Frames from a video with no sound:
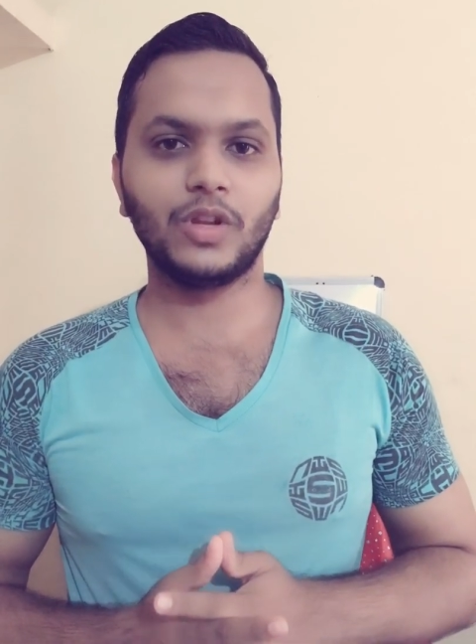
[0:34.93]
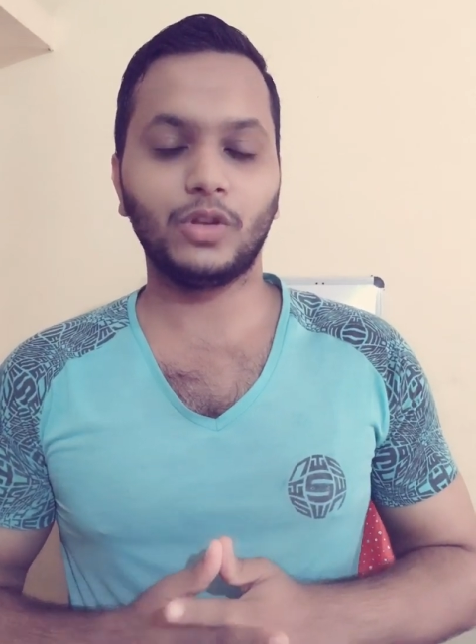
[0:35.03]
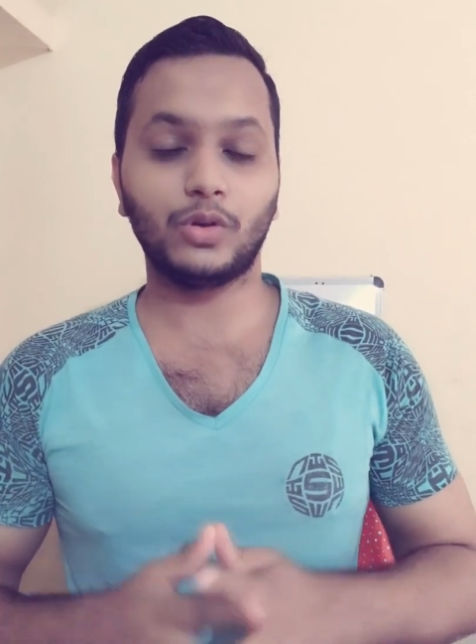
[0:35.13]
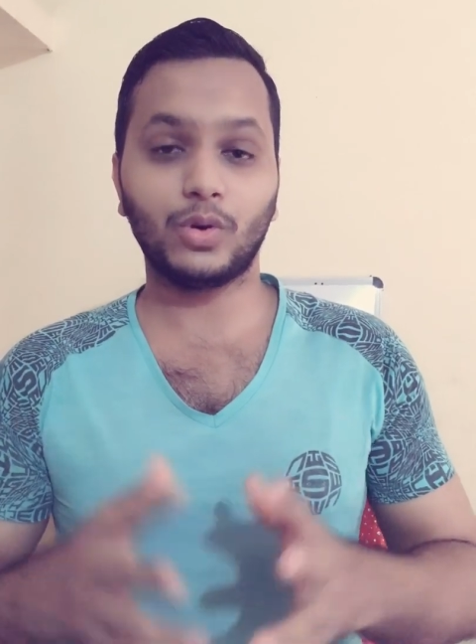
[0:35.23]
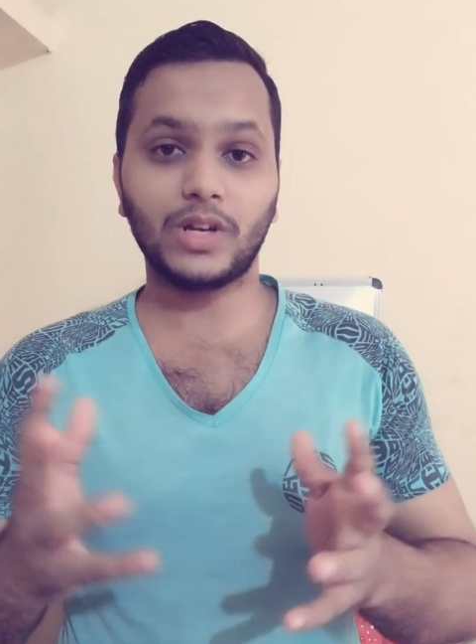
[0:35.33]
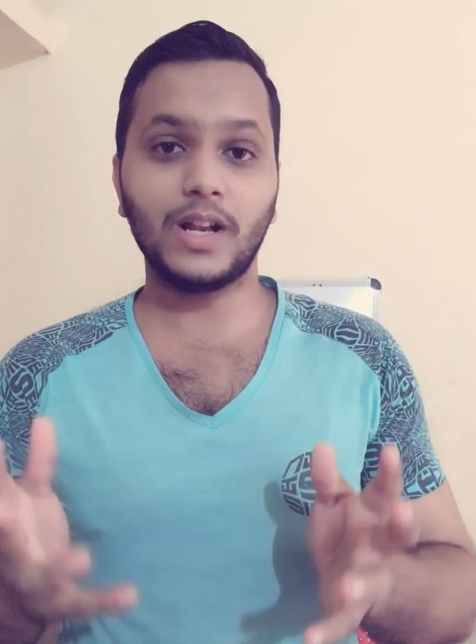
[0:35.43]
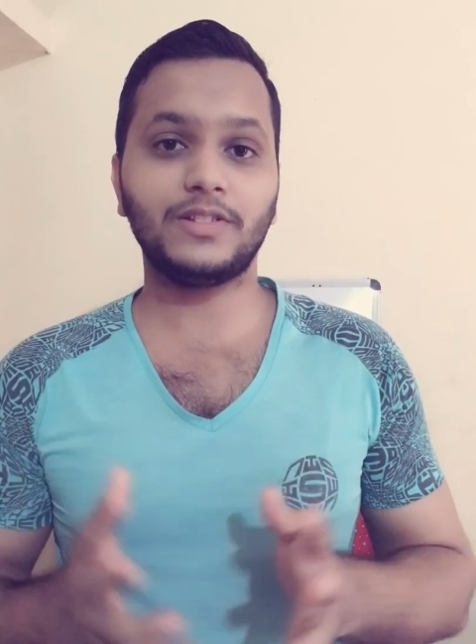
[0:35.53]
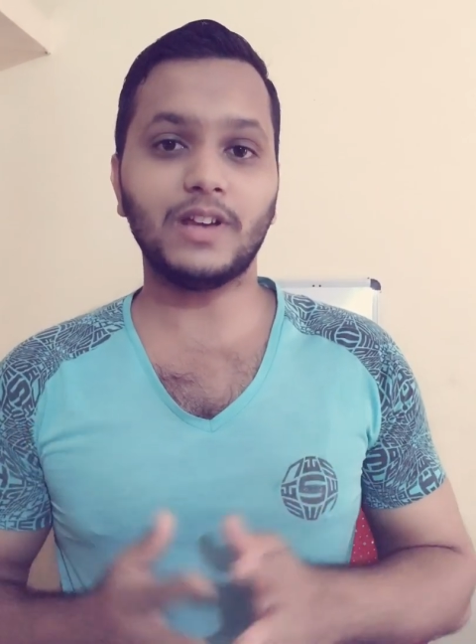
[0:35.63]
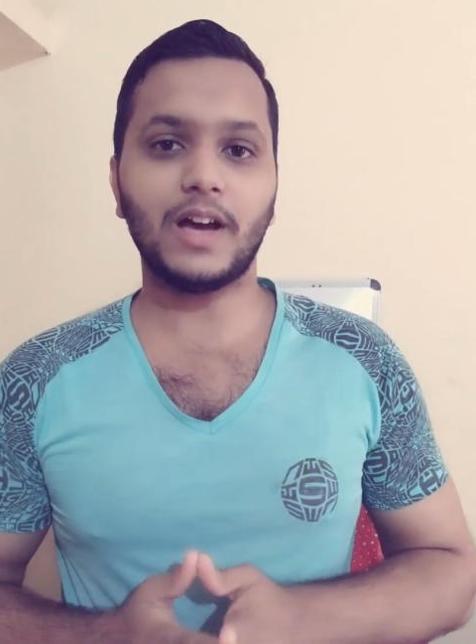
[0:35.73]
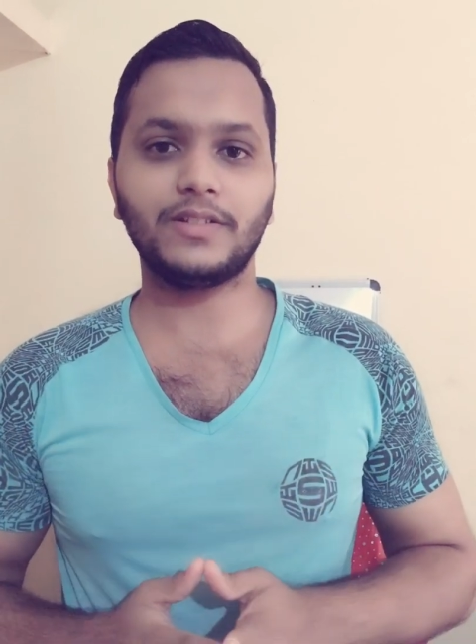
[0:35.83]
the total
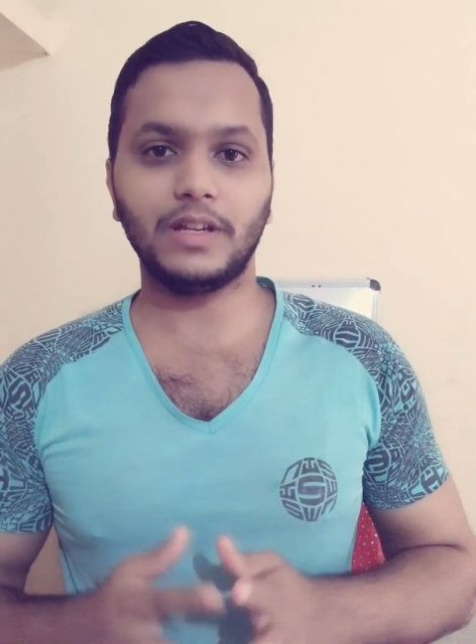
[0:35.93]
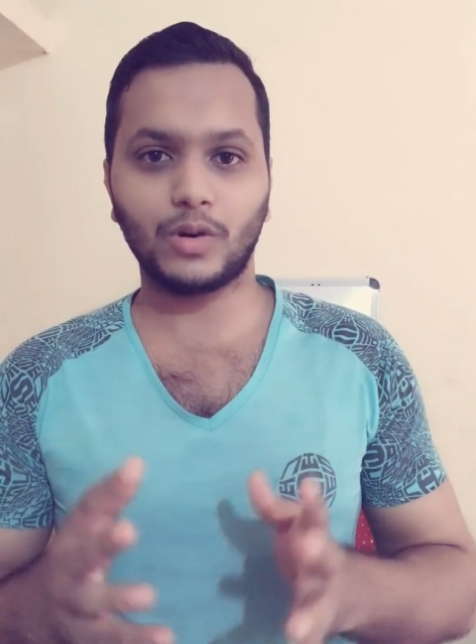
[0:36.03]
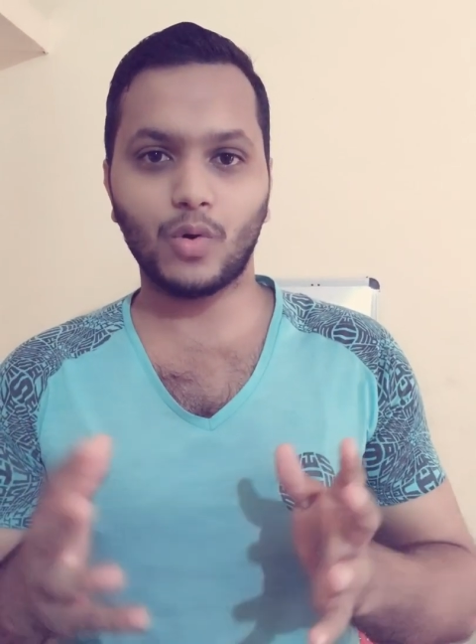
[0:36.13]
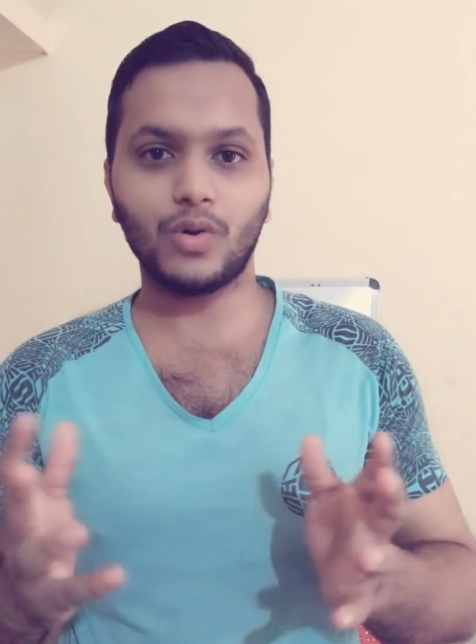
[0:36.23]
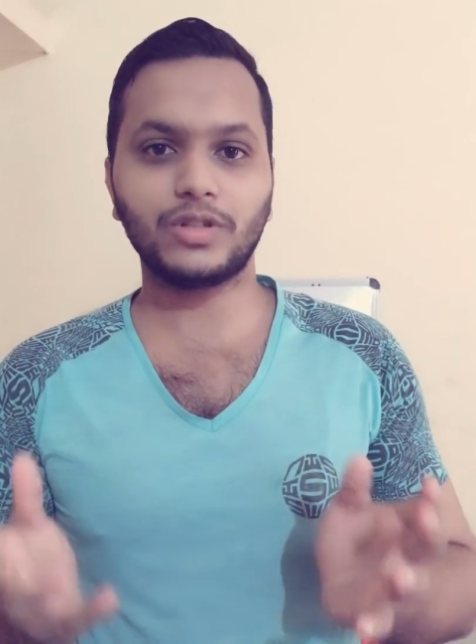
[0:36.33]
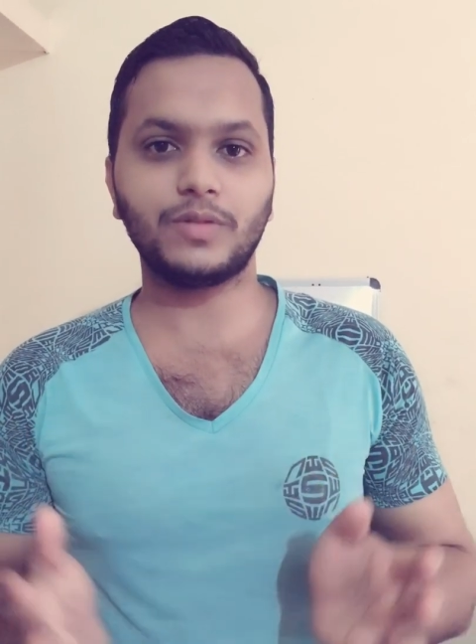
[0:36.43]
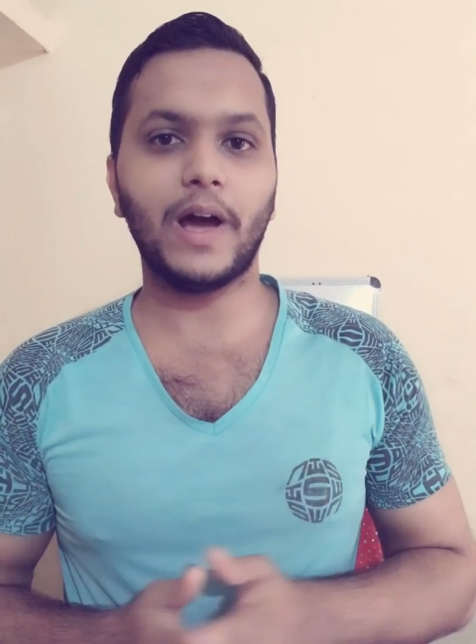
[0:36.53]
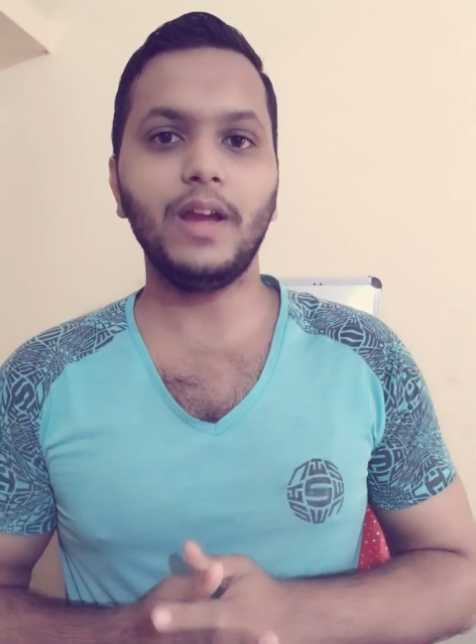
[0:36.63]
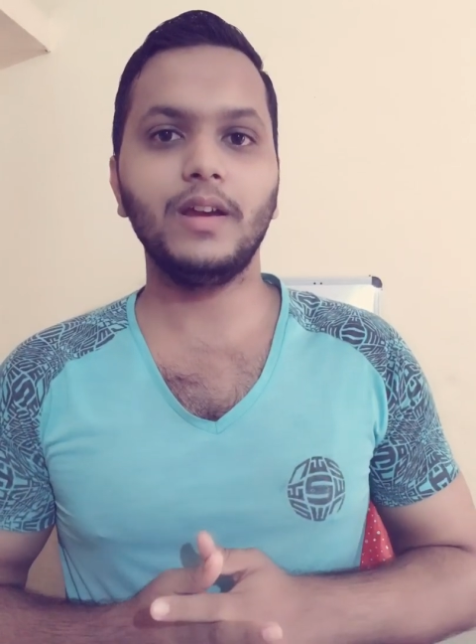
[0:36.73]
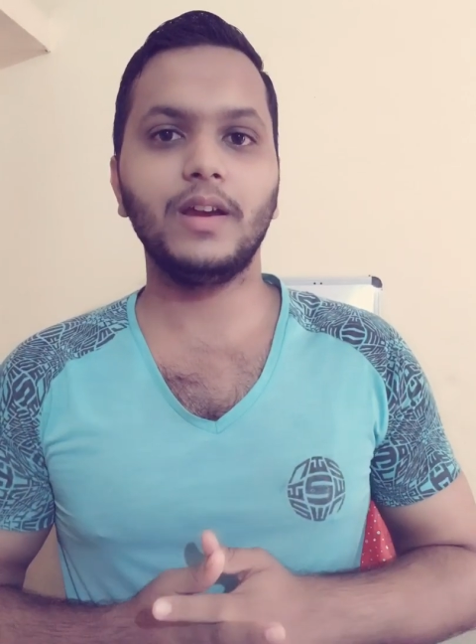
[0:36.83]
charge enclosed by